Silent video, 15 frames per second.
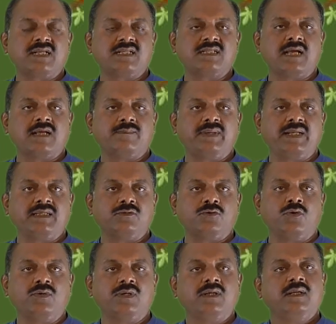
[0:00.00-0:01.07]
tests are being
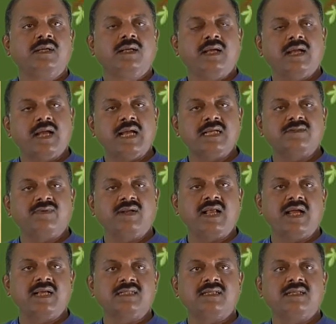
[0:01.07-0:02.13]
told, as well
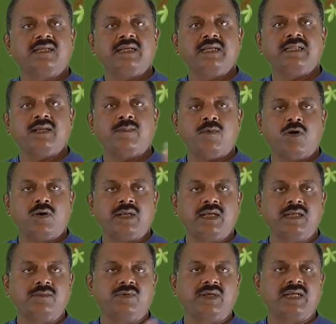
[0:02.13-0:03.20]
as in the
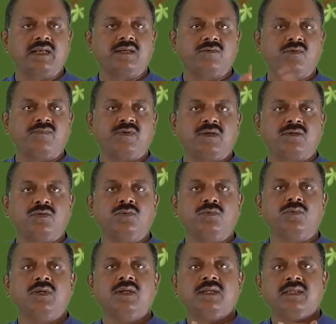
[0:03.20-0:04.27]
modern we can go for to
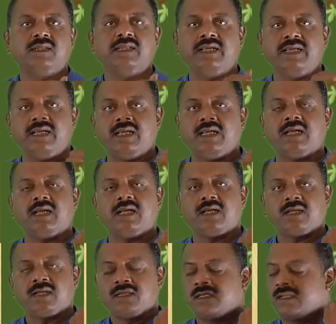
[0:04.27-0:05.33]
the
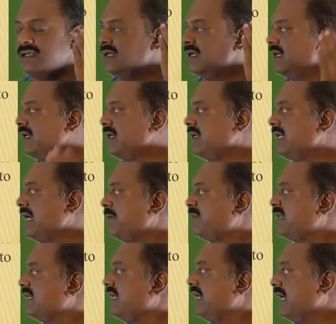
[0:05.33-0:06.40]
kept
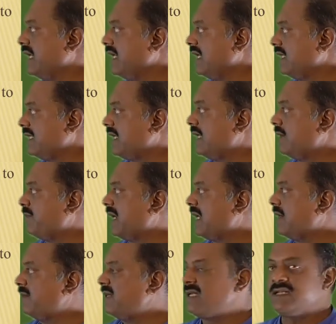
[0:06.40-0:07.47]
the analytical
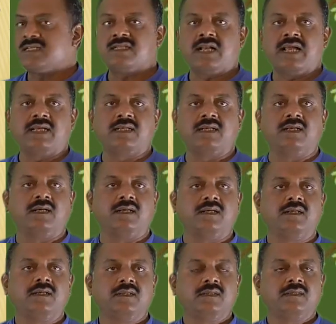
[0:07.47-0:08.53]
parameters like
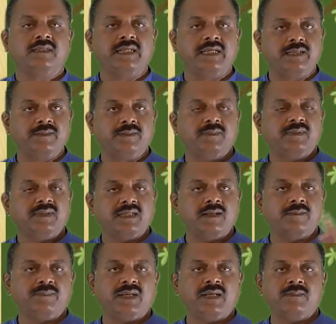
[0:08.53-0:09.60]

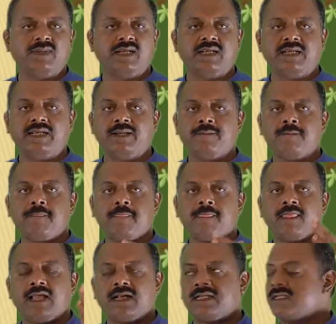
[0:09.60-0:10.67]
the preliminary,
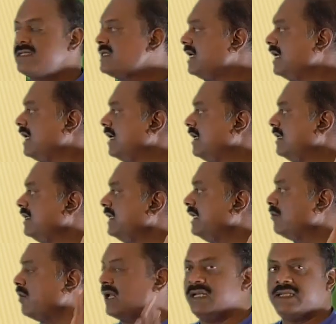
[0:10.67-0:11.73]
that is the
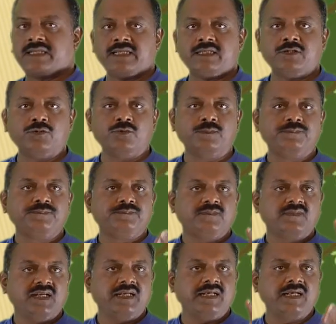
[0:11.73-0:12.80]
qualitative
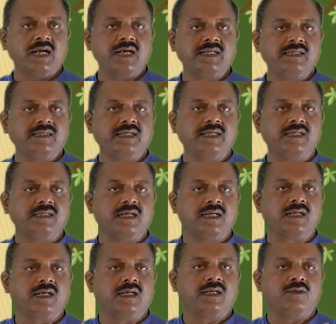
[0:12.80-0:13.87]
regarding the
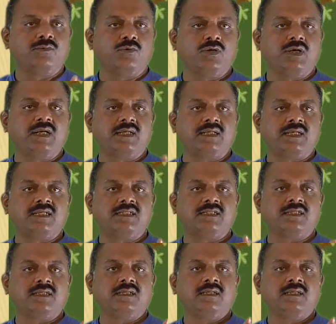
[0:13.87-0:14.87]
color, odor, touch,